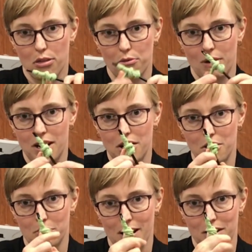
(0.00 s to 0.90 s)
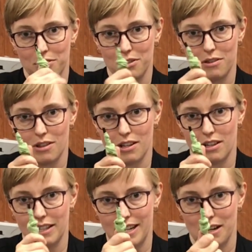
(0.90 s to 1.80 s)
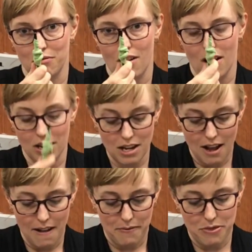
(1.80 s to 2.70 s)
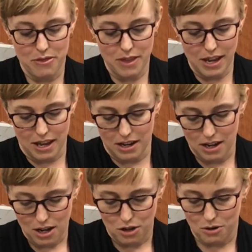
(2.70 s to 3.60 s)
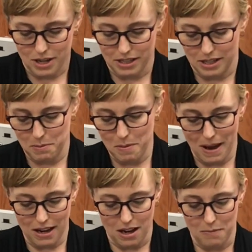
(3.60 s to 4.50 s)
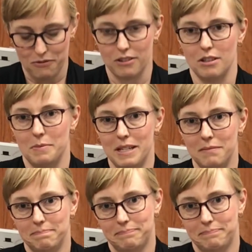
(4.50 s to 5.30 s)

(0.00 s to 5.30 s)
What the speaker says: threaded around the cleaning rod, then you can zip it back up for a little bit,